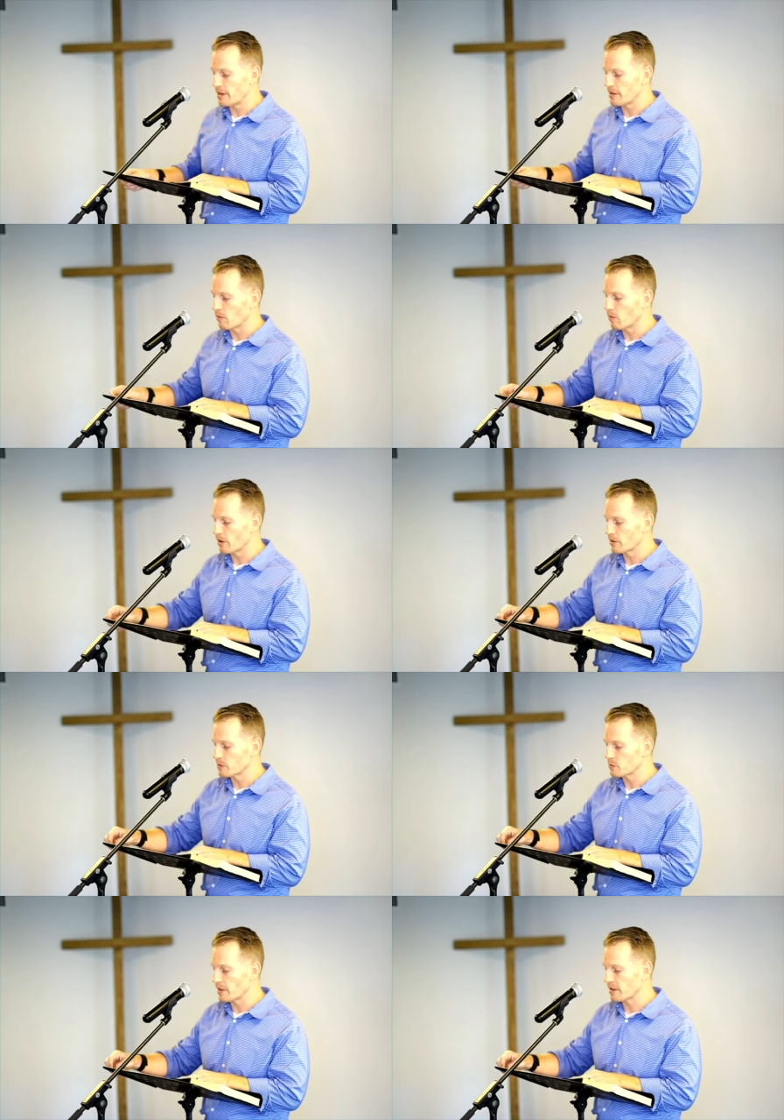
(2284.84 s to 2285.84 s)
and the Word
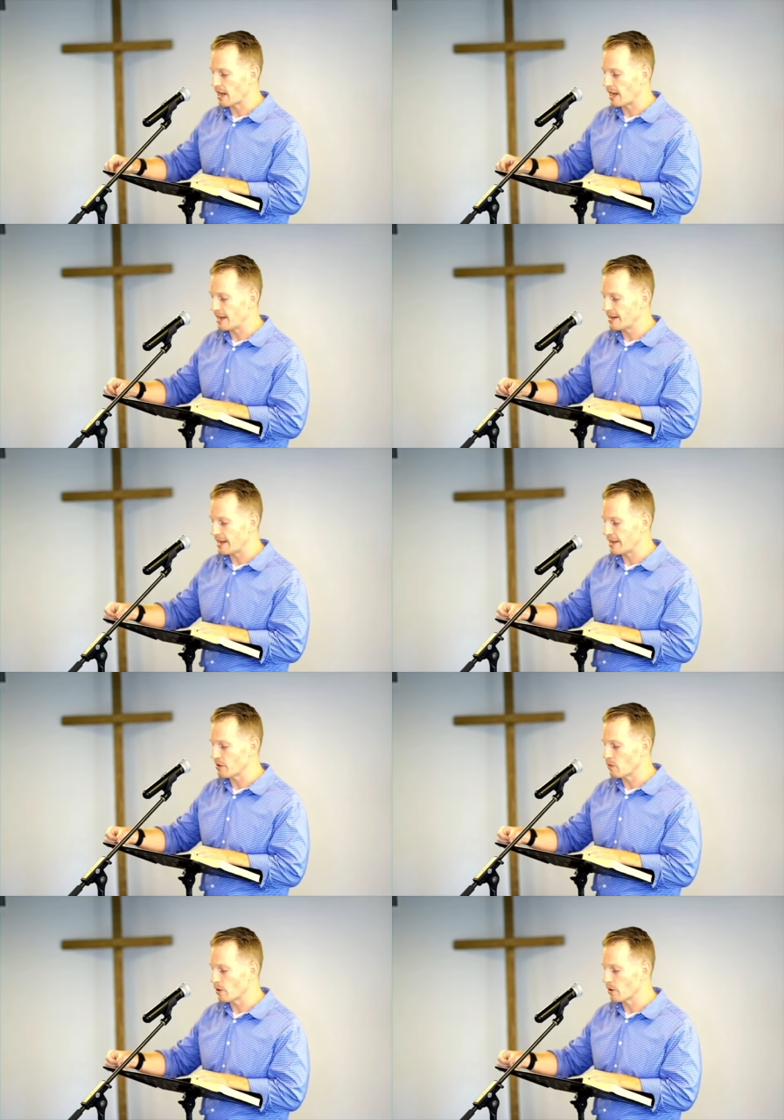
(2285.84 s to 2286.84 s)
was with God, and
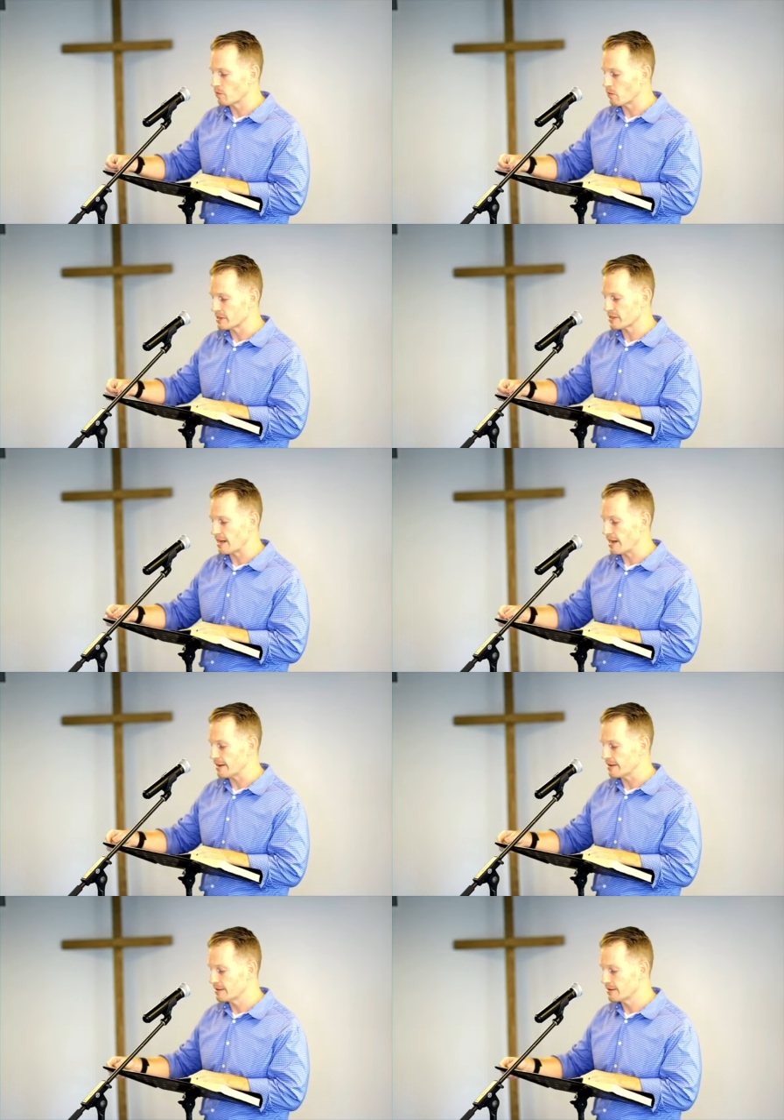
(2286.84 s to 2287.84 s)
the Word was God.